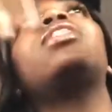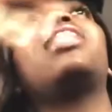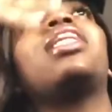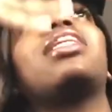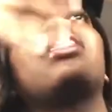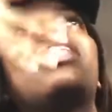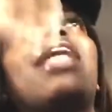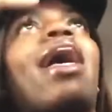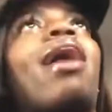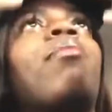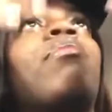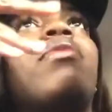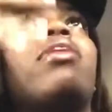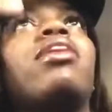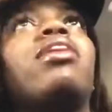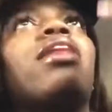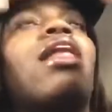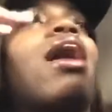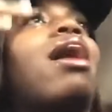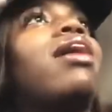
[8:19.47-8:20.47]
things
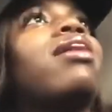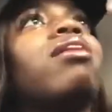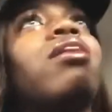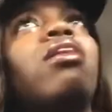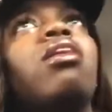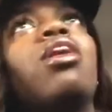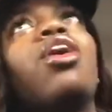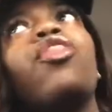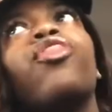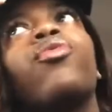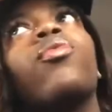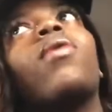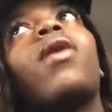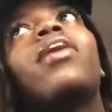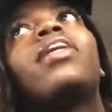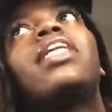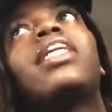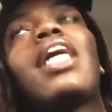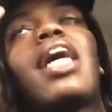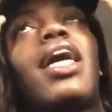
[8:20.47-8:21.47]
happen like
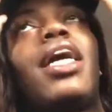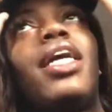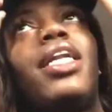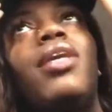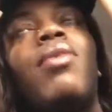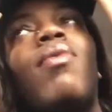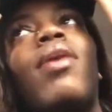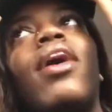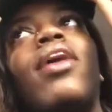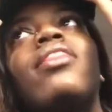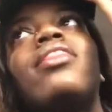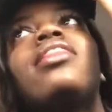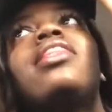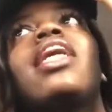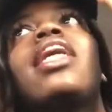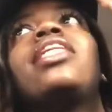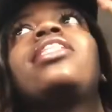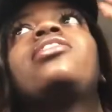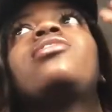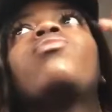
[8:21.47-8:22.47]
throughout the night anyway,
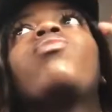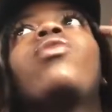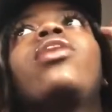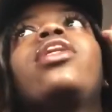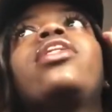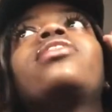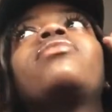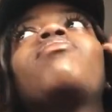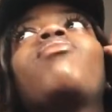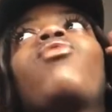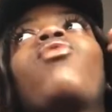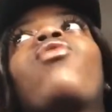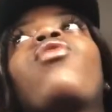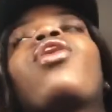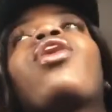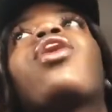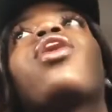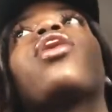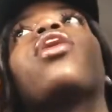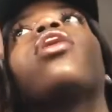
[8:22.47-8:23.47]
that's when it's
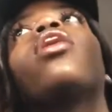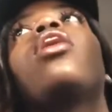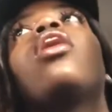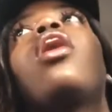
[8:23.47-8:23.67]
more